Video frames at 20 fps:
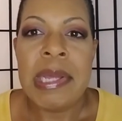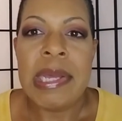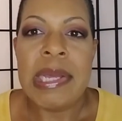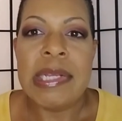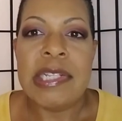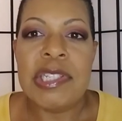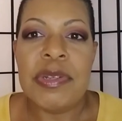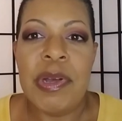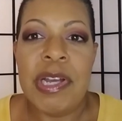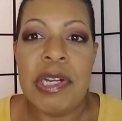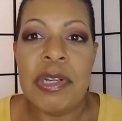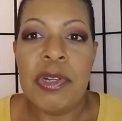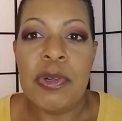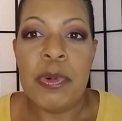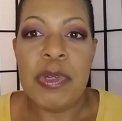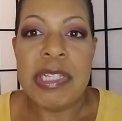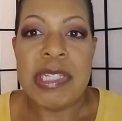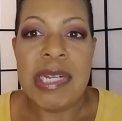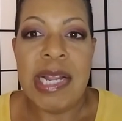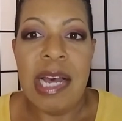And so I know
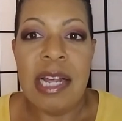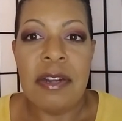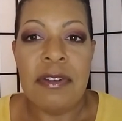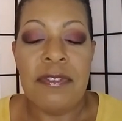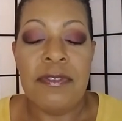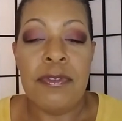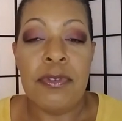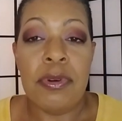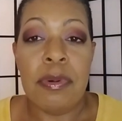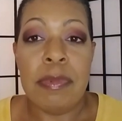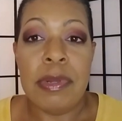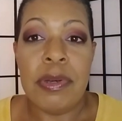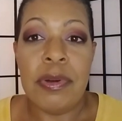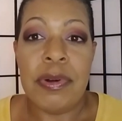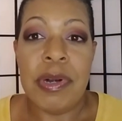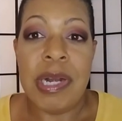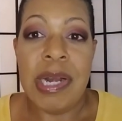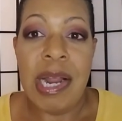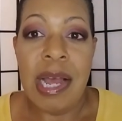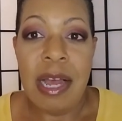it's not a
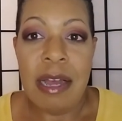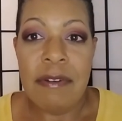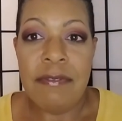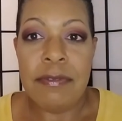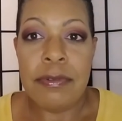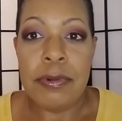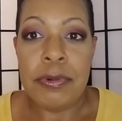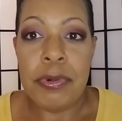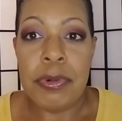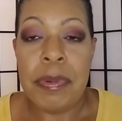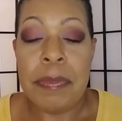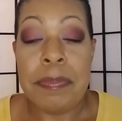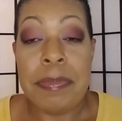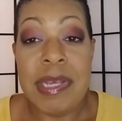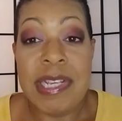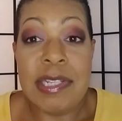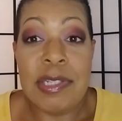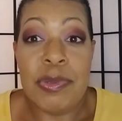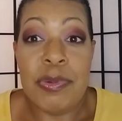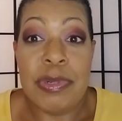full-blown novel
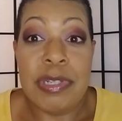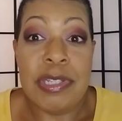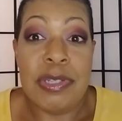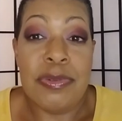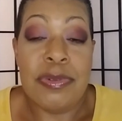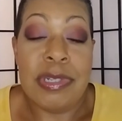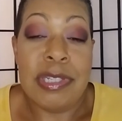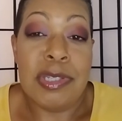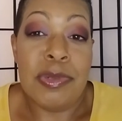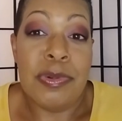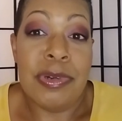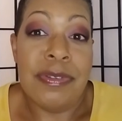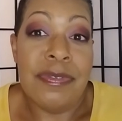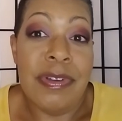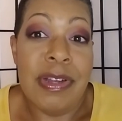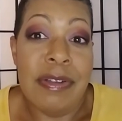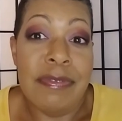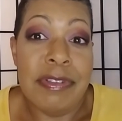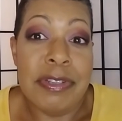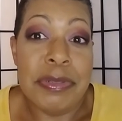based on it's only
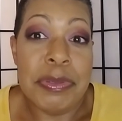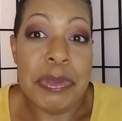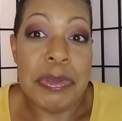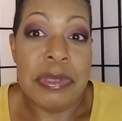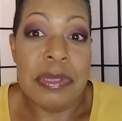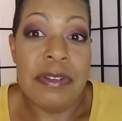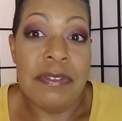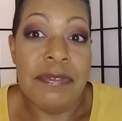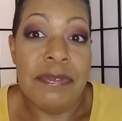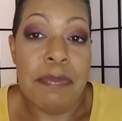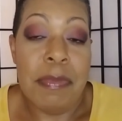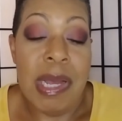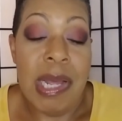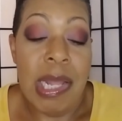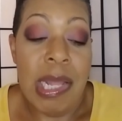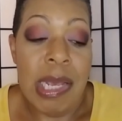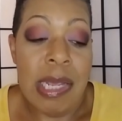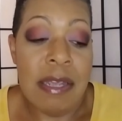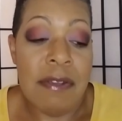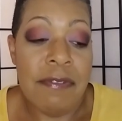25 years of my
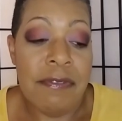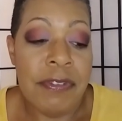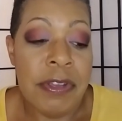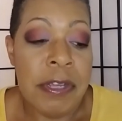life.